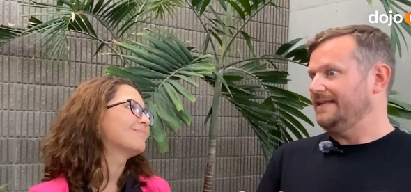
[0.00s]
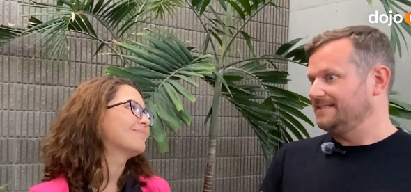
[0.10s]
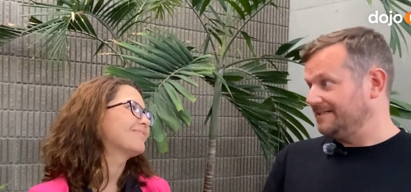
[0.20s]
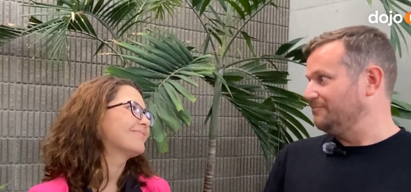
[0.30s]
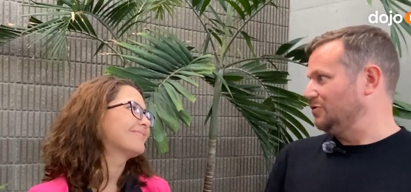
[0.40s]
Speaker 1: and then
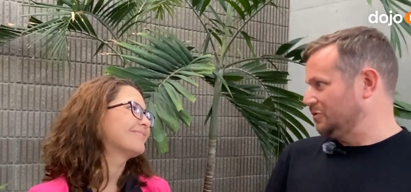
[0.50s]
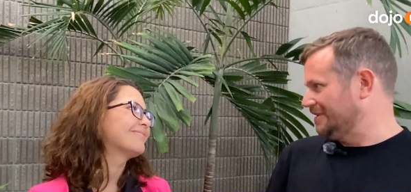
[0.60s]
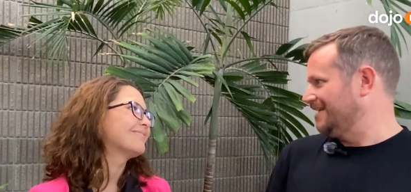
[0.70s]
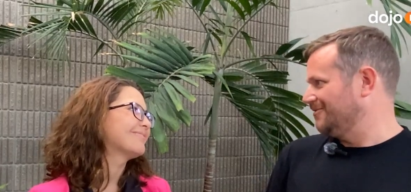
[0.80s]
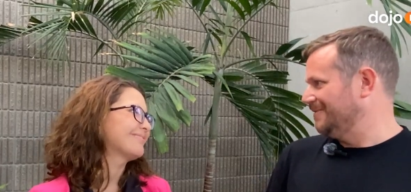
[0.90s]
simple
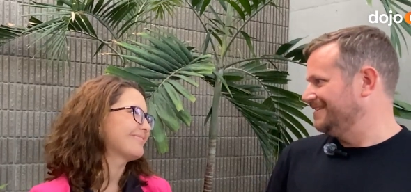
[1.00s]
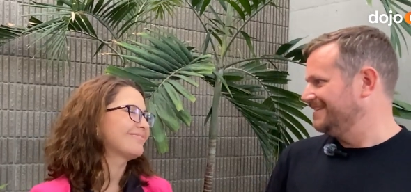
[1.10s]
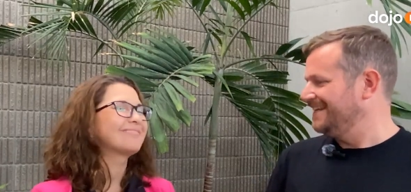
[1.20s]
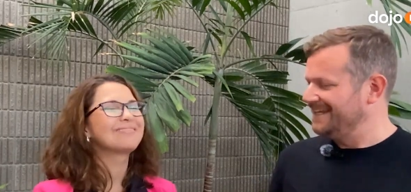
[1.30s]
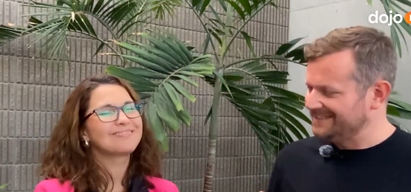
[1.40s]

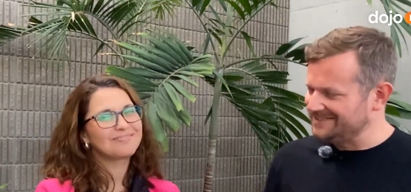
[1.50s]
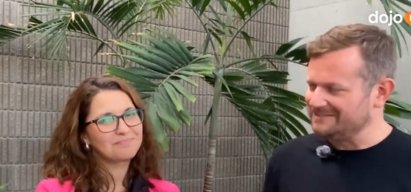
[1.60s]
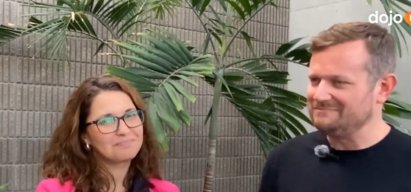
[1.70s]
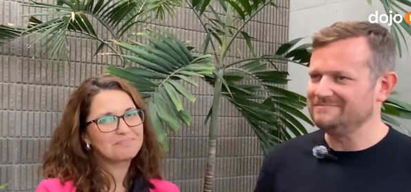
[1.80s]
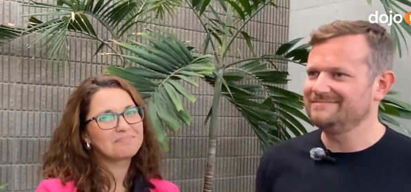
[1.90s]
settlement
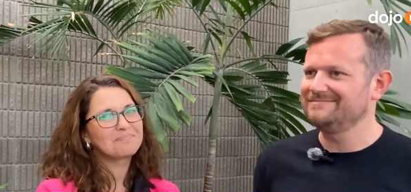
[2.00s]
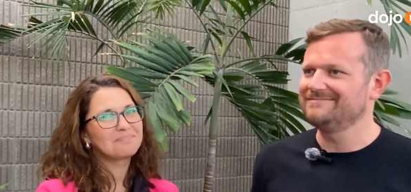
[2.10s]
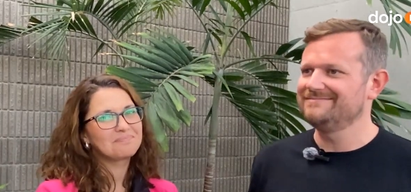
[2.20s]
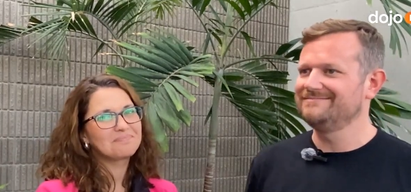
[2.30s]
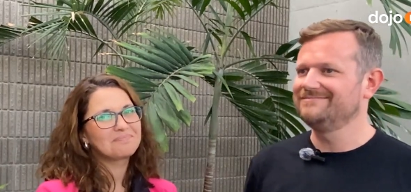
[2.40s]
is
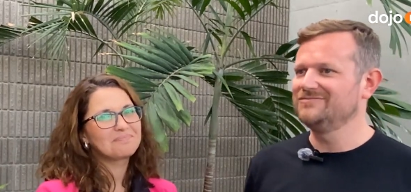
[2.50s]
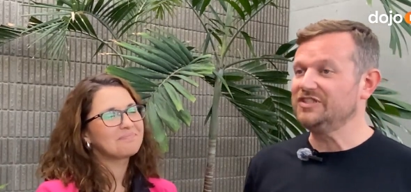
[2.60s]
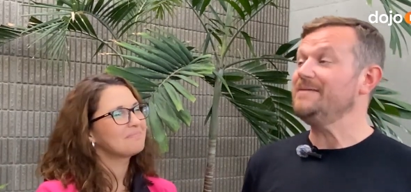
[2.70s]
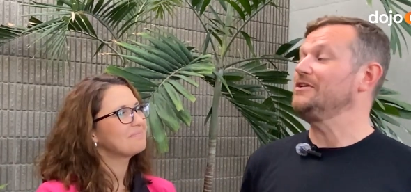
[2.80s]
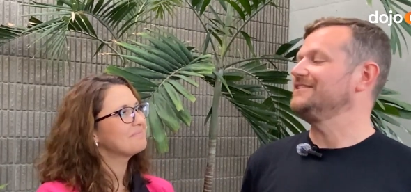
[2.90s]

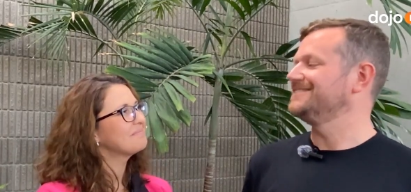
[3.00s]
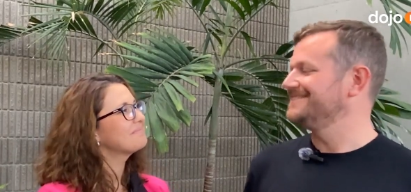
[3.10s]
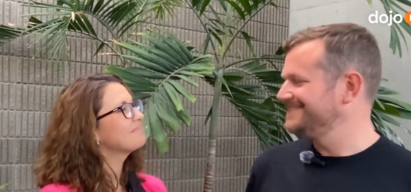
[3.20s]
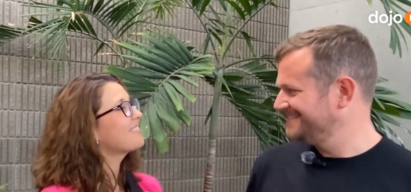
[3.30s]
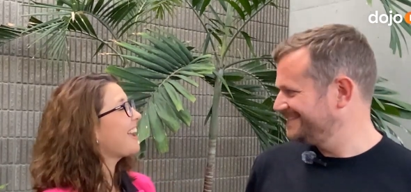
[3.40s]

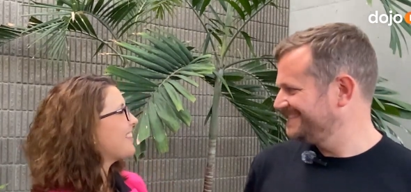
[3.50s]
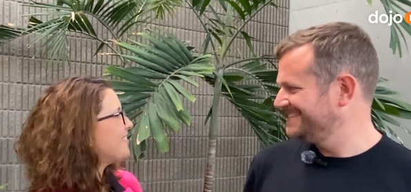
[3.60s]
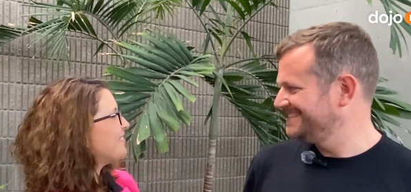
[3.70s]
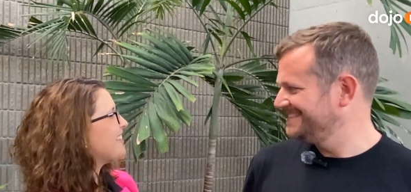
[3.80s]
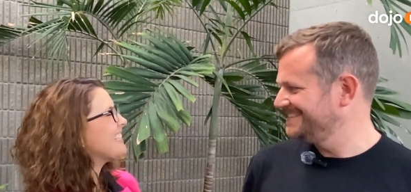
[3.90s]
seamless.
Speaker 2: I
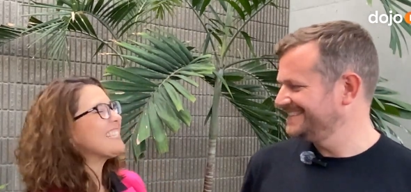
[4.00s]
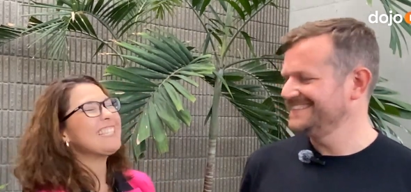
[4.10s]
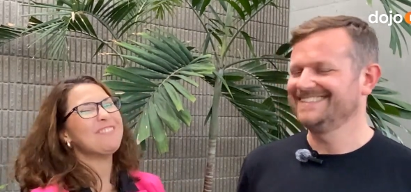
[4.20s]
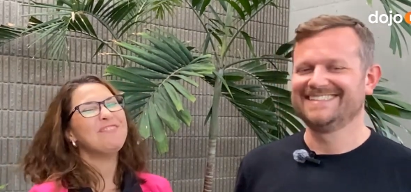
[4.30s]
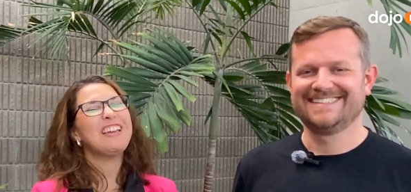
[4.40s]
love it
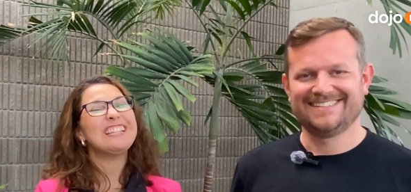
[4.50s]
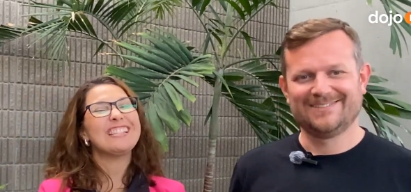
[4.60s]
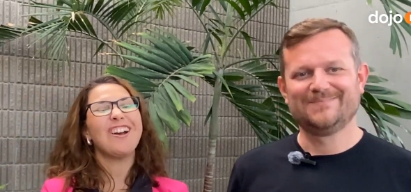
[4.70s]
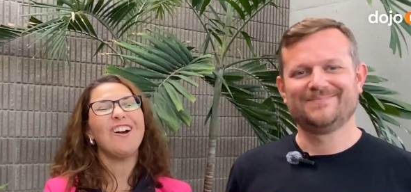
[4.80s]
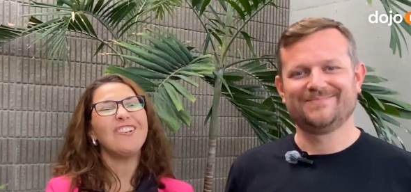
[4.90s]

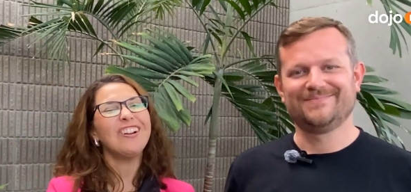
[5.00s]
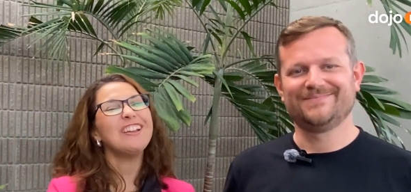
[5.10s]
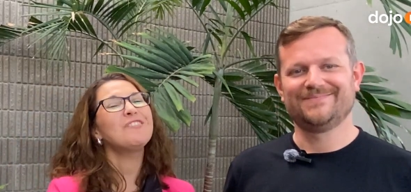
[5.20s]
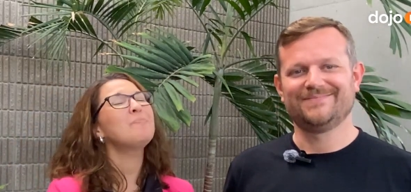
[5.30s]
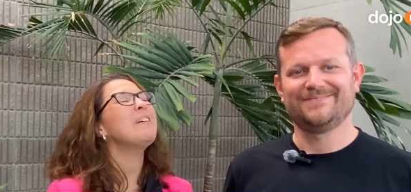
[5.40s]
seamless. All
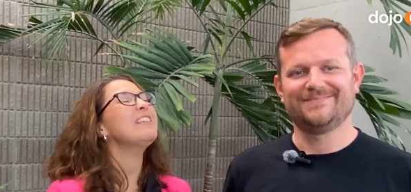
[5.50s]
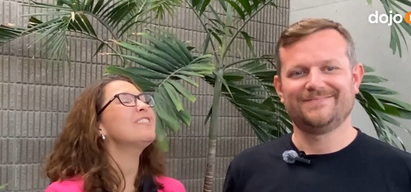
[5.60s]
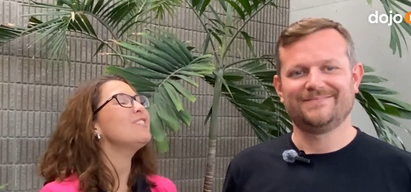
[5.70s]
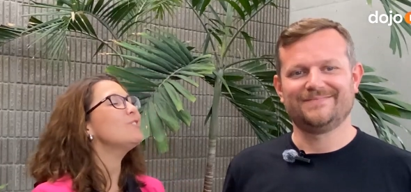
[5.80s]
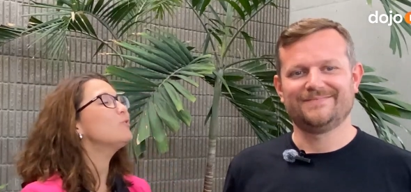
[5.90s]
right. Well, Ben,
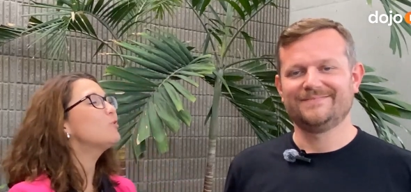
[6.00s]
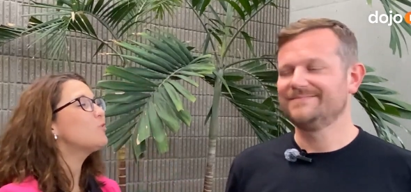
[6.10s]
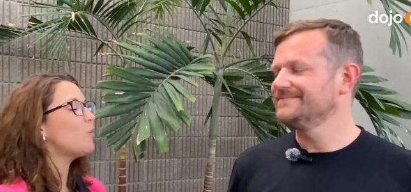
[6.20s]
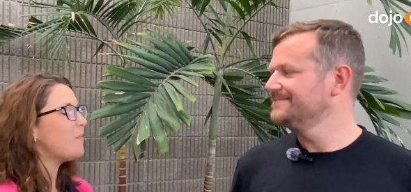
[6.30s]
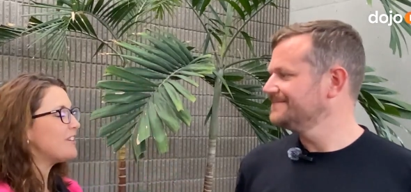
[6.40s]
thank you
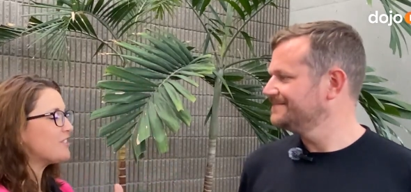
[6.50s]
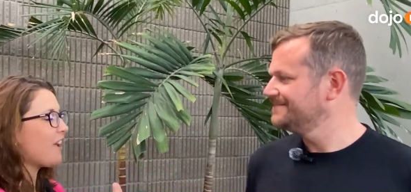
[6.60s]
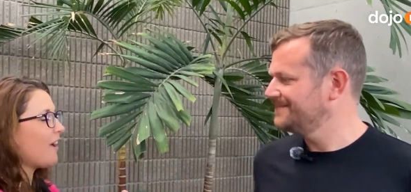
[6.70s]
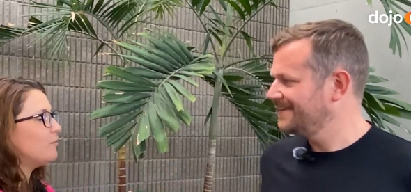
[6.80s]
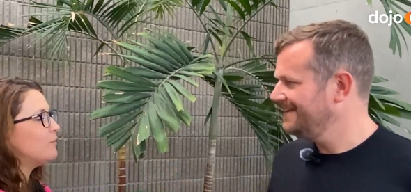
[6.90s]
so much.
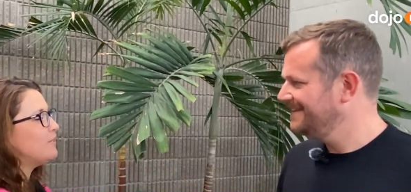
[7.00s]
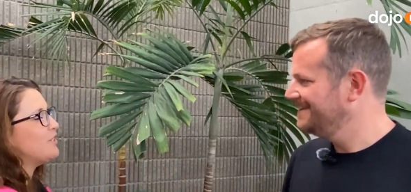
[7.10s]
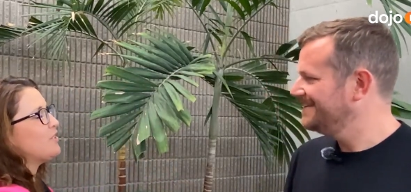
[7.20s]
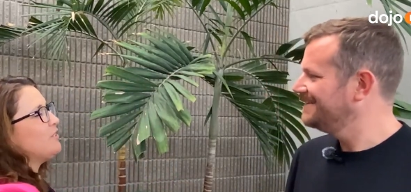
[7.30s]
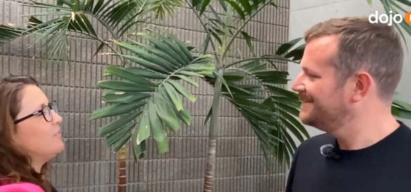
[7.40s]
I would
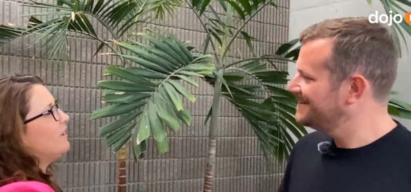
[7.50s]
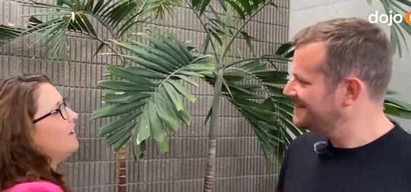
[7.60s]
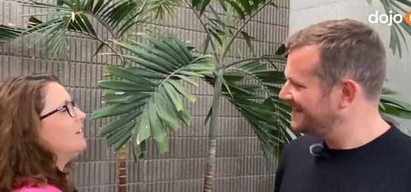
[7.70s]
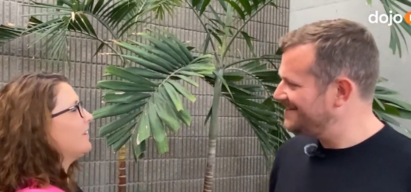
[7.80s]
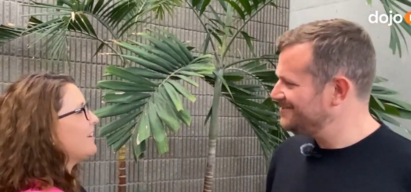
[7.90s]
wish you a
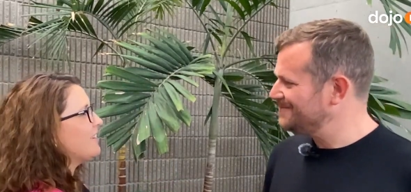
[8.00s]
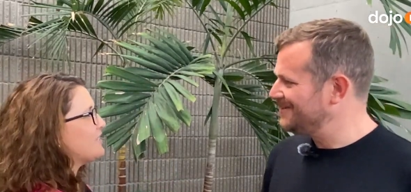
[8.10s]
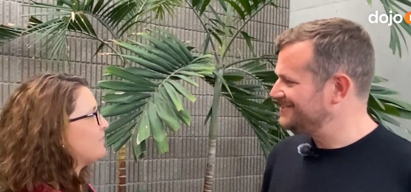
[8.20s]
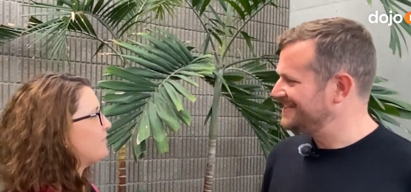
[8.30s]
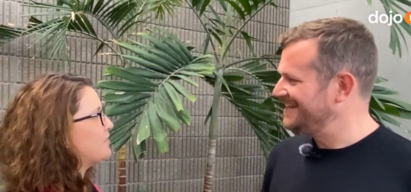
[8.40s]
thank great you so rest
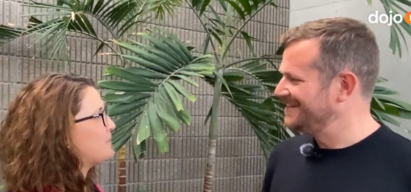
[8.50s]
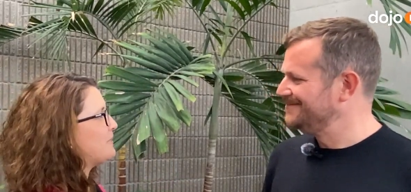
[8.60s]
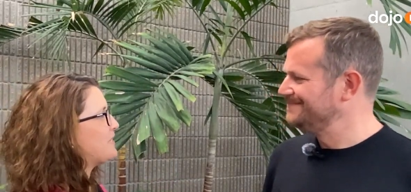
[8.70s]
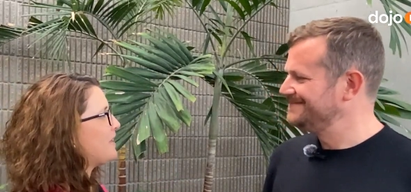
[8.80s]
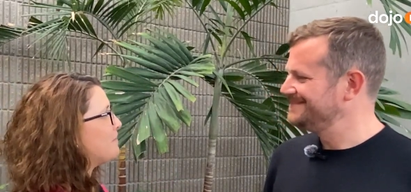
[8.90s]
much, of your Kim.
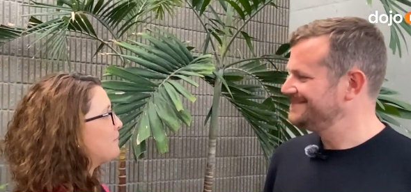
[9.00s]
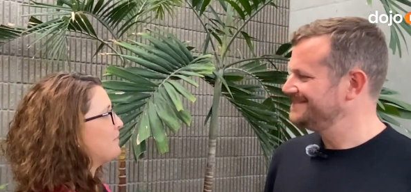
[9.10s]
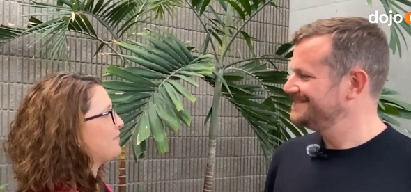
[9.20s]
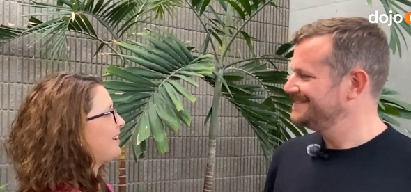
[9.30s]
GBTA, but we've